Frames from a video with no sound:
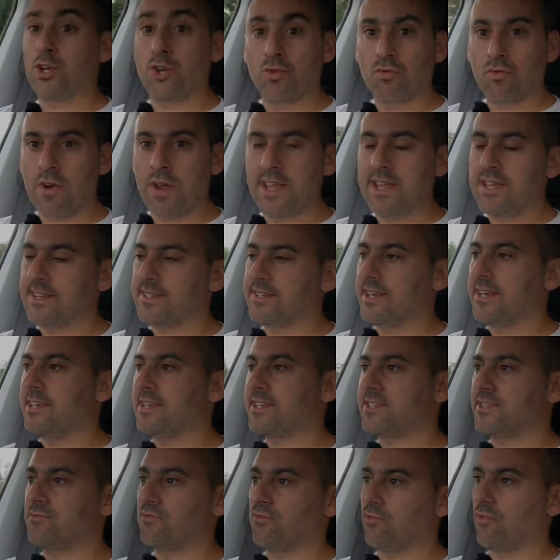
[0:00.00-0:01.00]
great
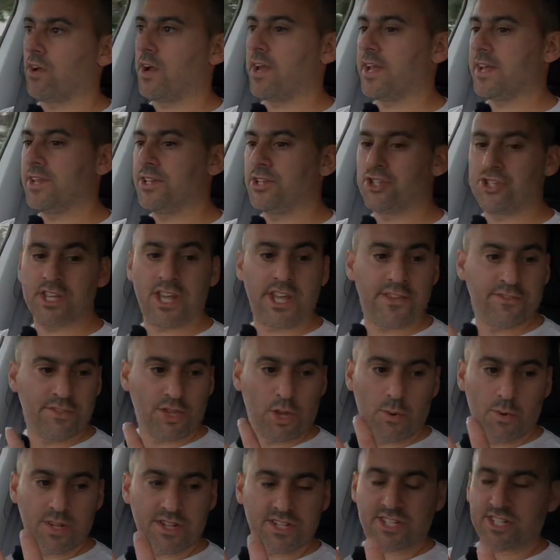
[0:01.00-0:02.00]
decent range, even
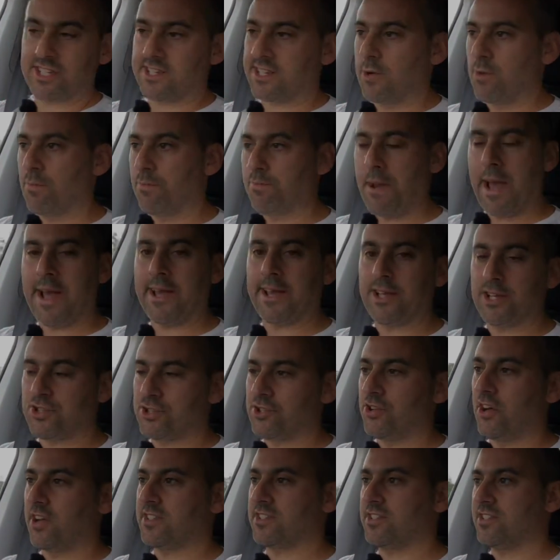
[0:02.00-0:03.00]
though it's still packaged
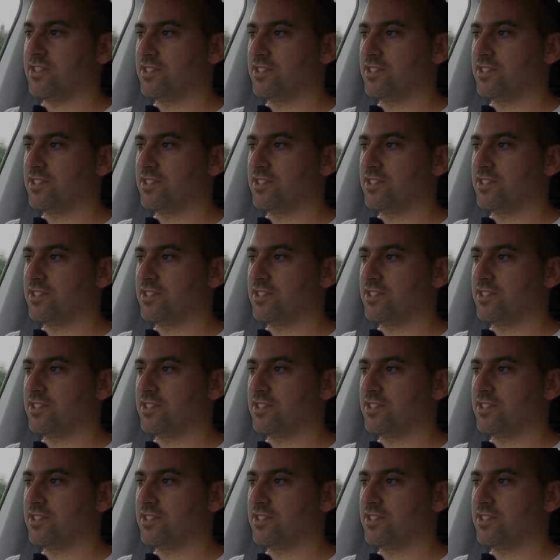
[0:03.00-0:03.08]
nice